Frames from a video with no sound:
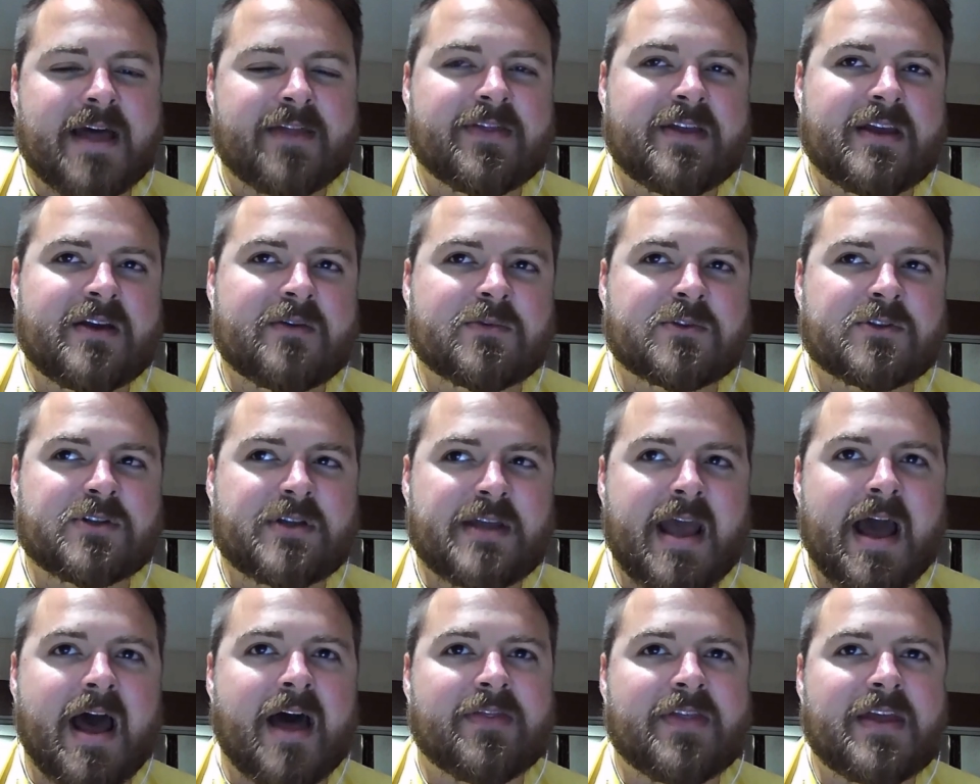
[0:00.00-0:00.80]
I think was
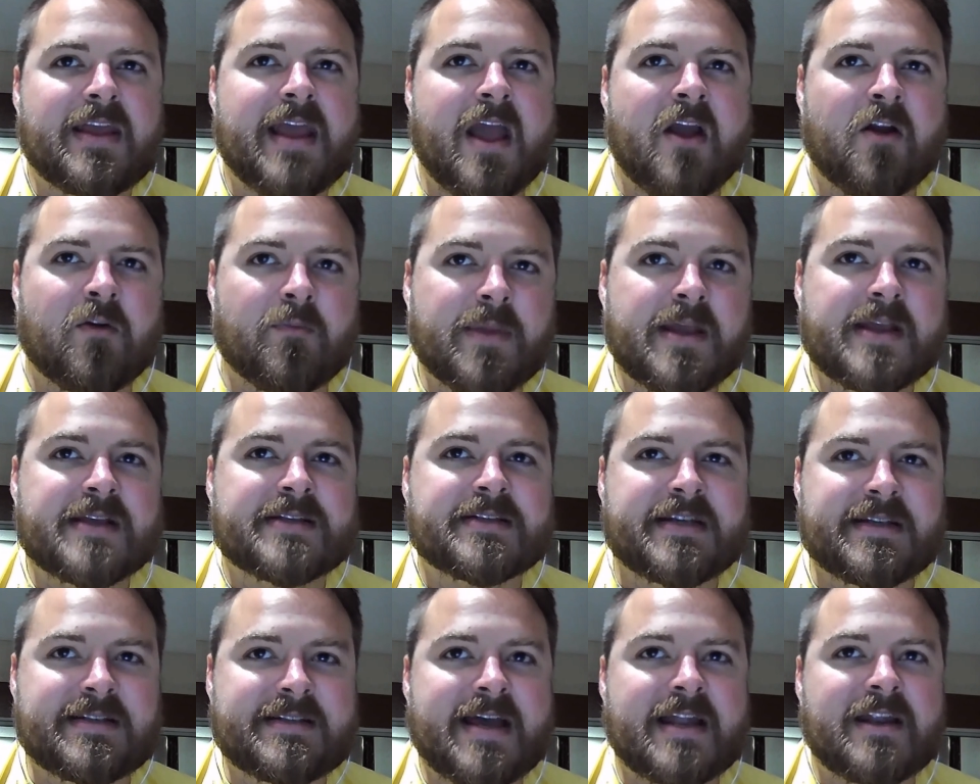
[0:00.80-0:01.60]
yeah, I think Aaron
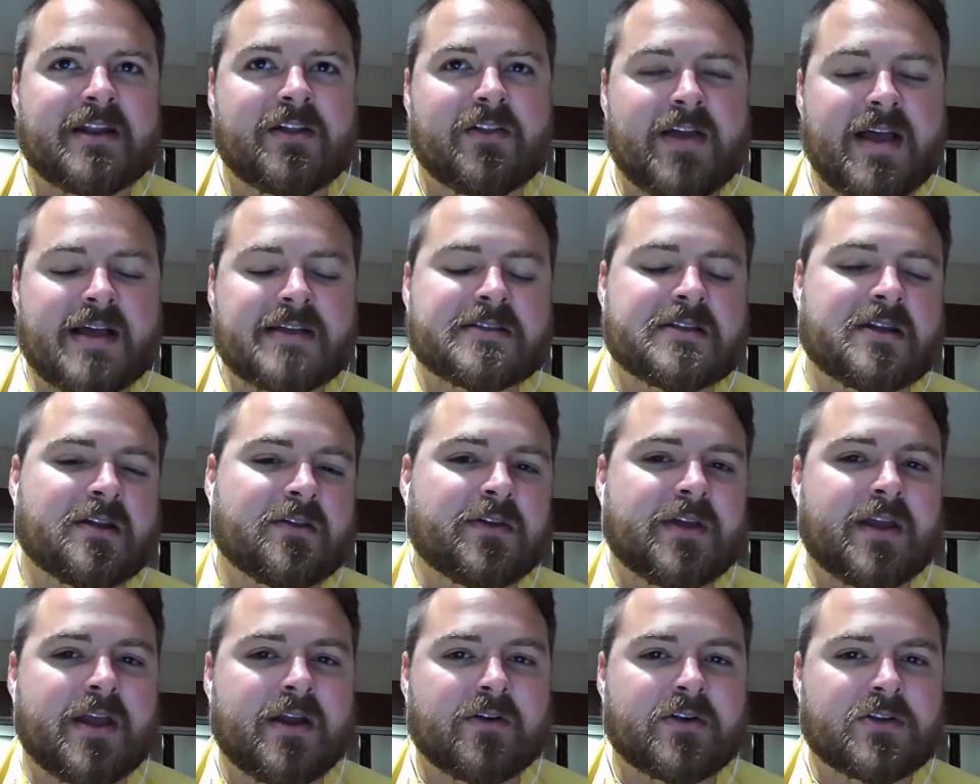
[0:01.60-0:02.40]
Beasley technically has
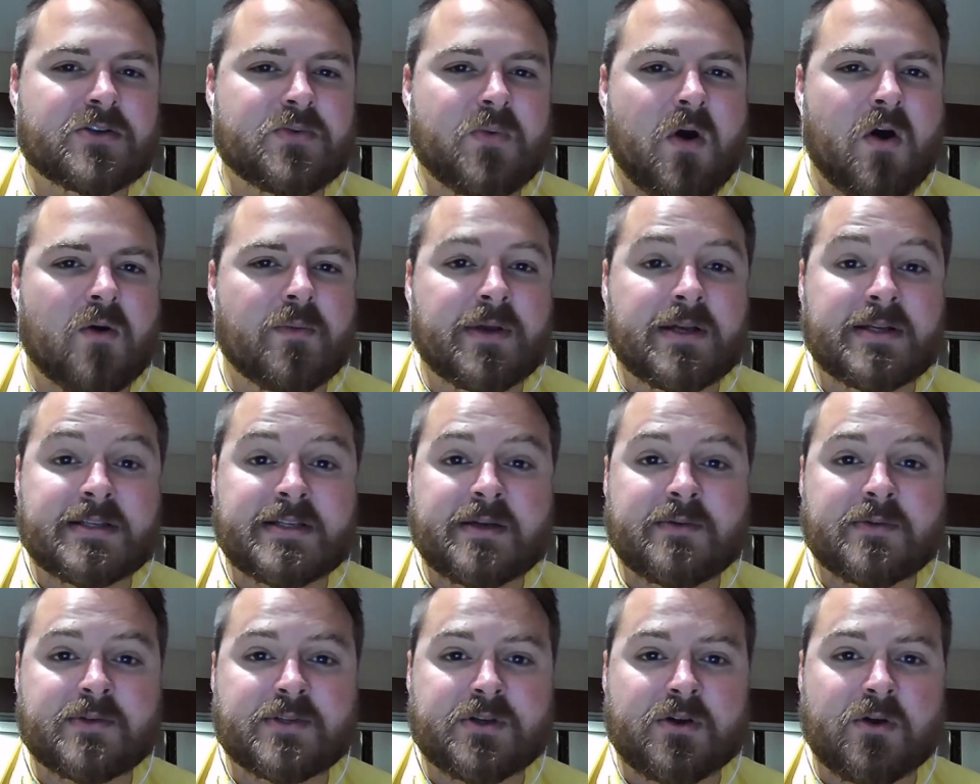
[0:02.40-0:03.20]
another year as well because
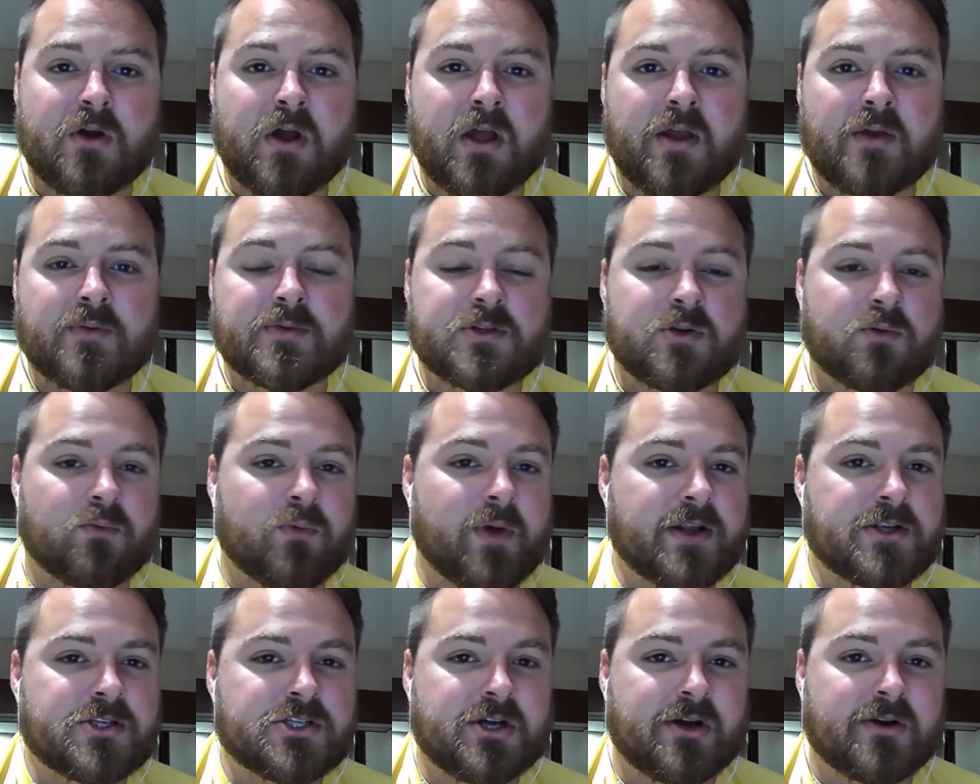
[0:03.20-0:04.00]
he was a he was a
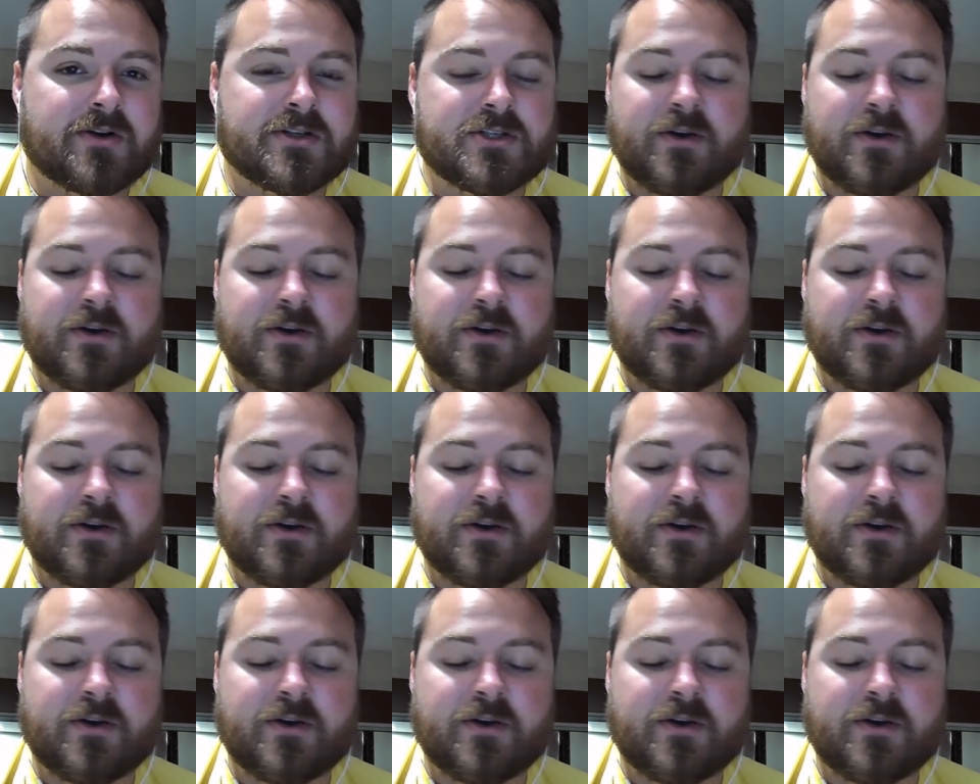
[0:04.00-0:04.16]
redshirt.